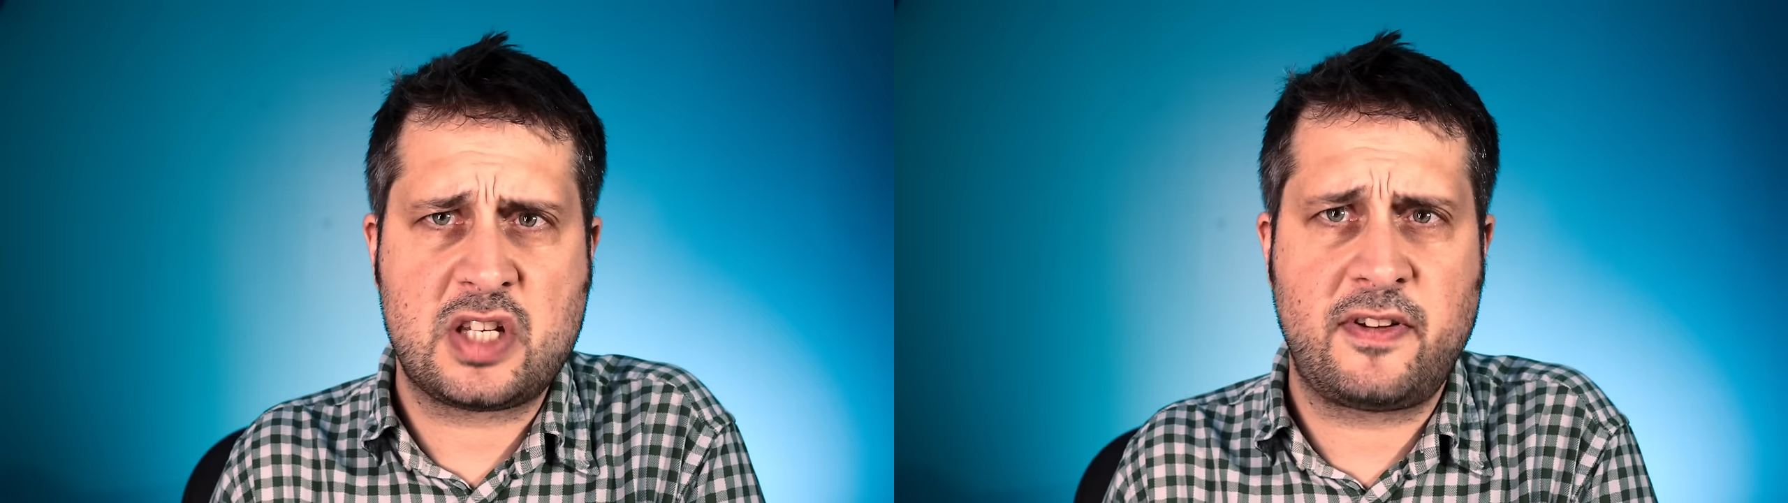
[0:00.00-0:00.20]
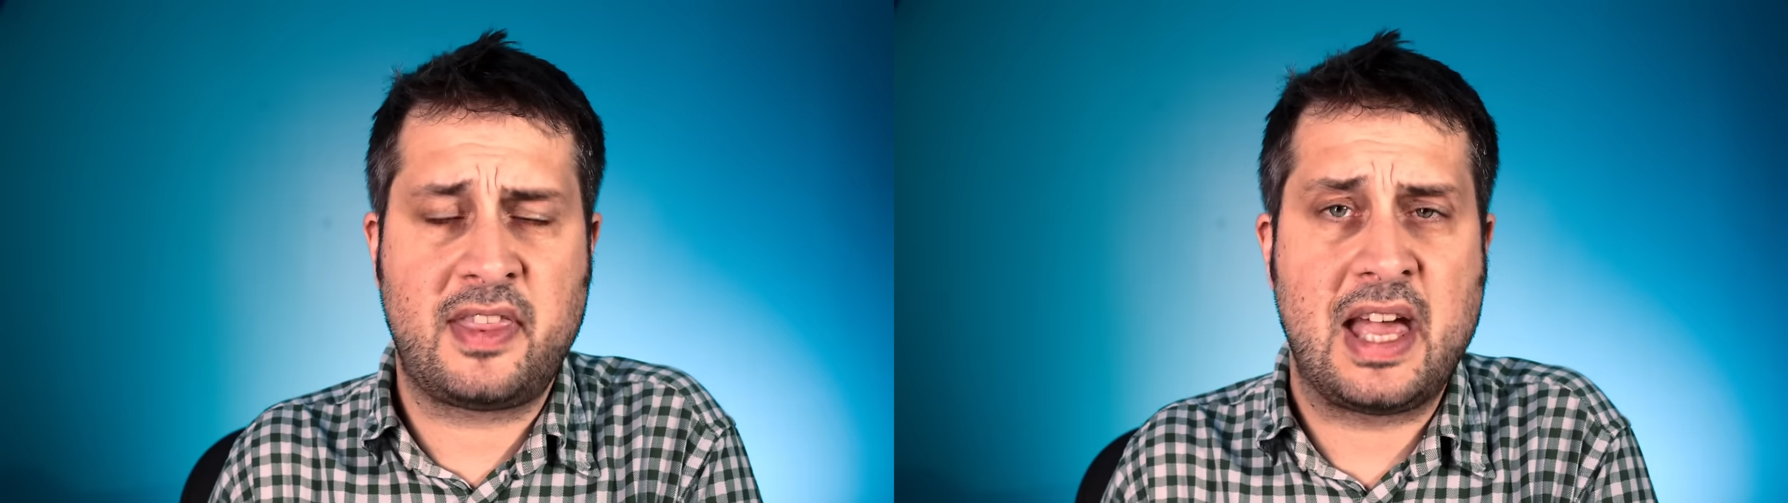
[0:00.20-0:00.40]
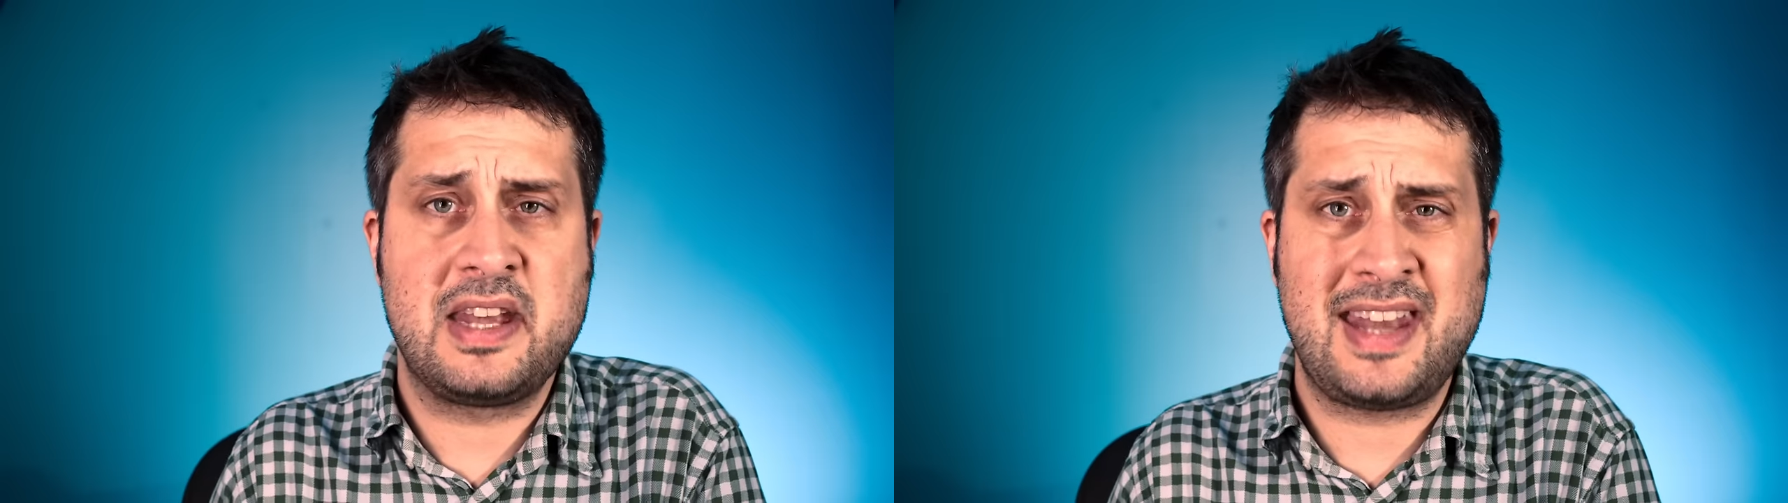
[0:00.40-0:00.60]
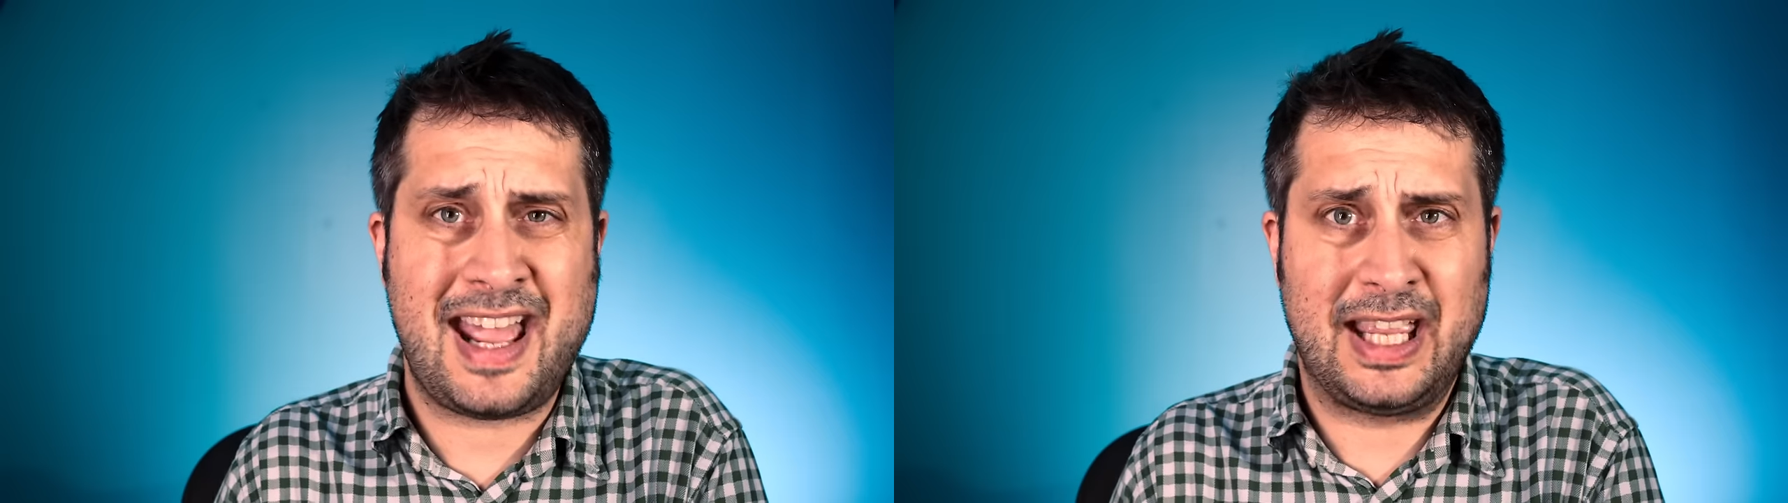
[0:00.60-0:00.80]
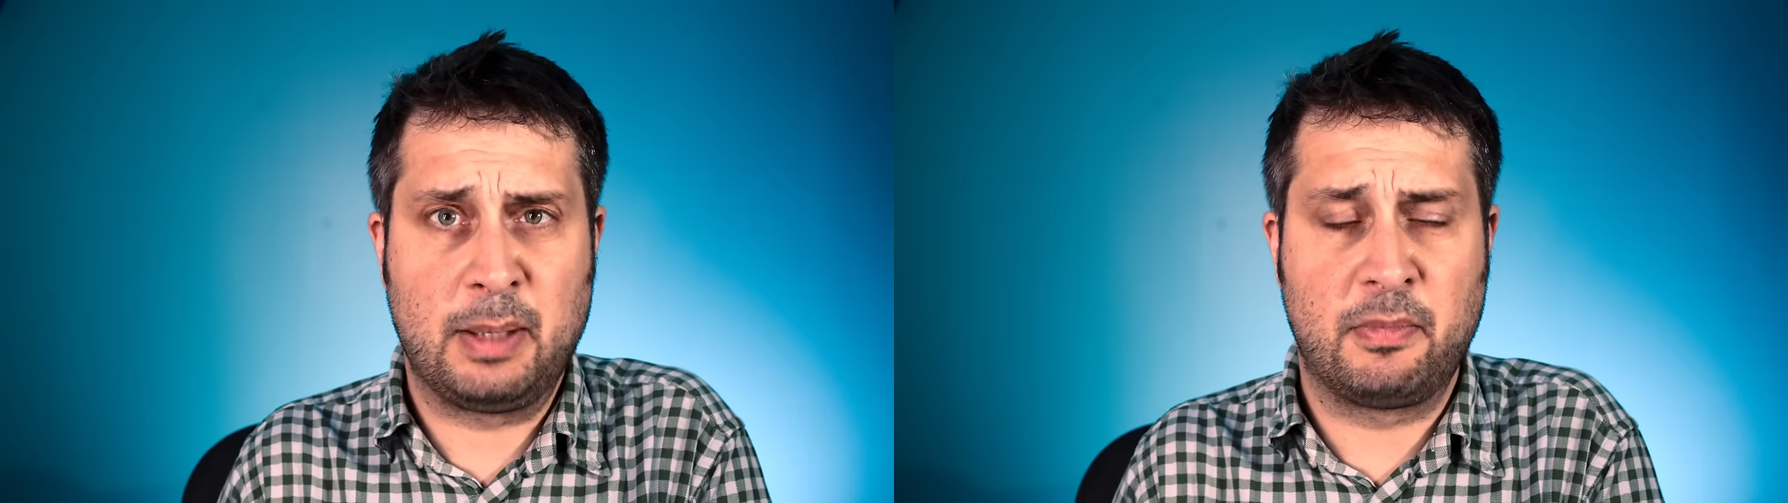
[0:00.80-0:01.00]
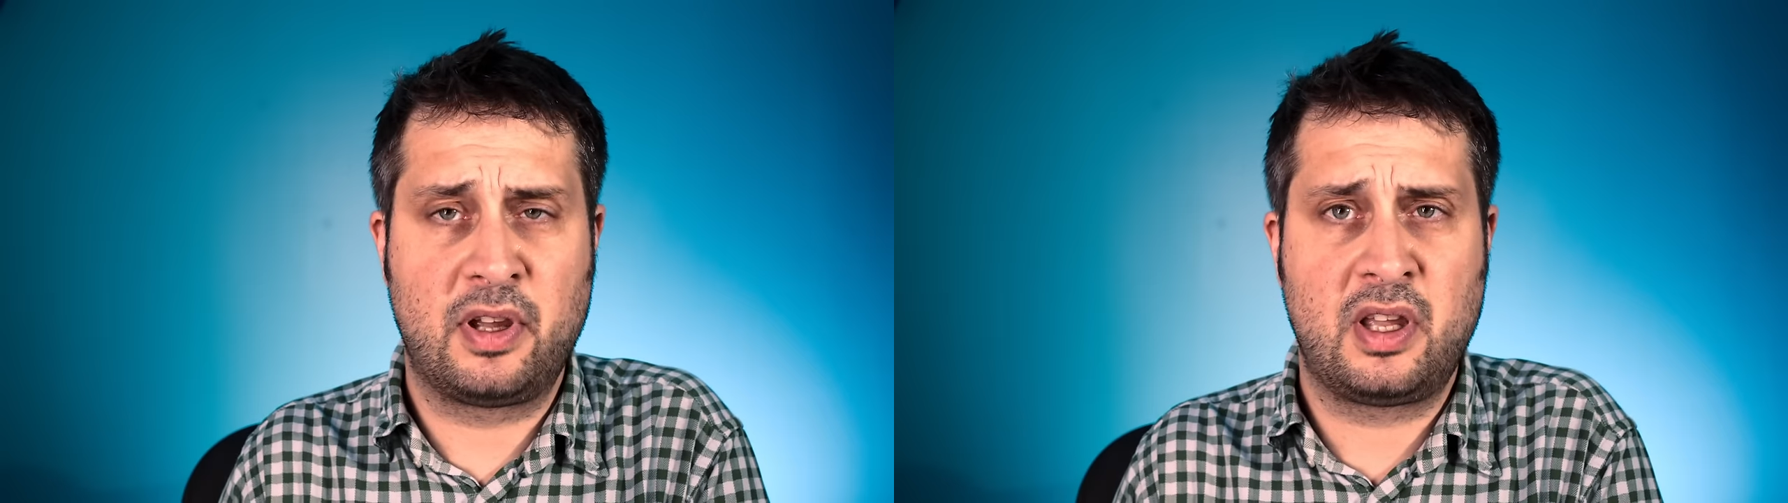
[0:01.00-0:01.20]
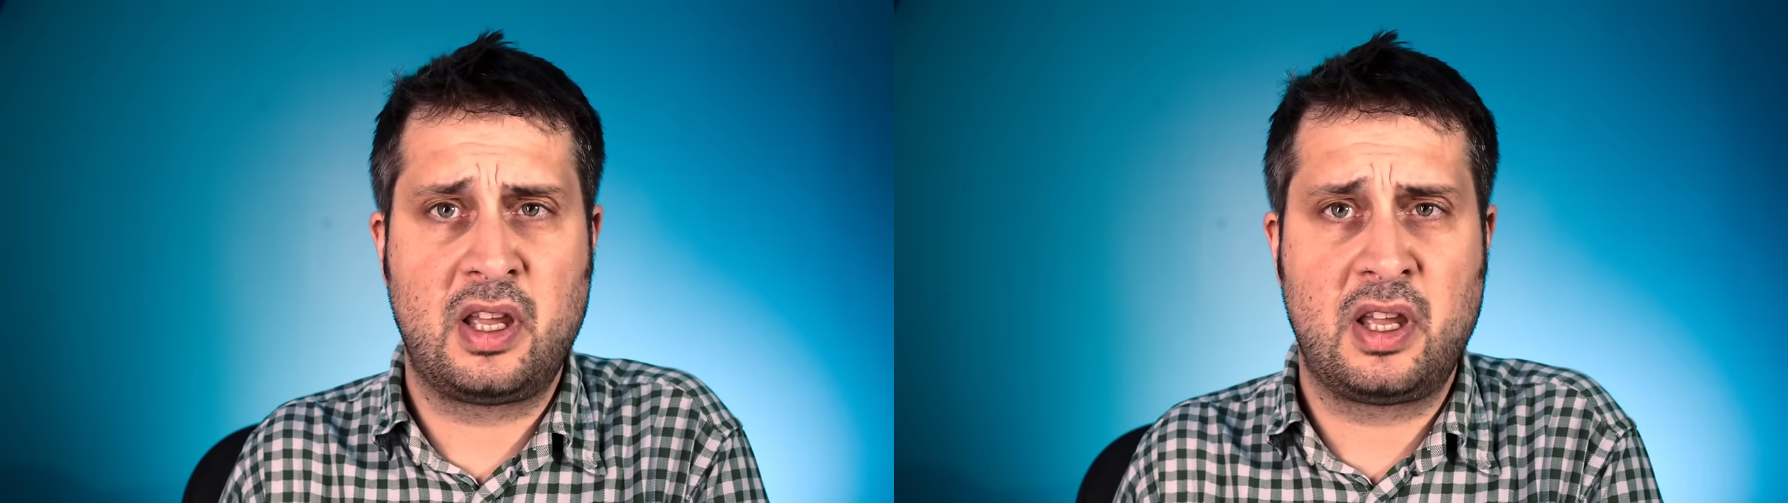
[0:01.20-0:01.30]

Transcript: for their name,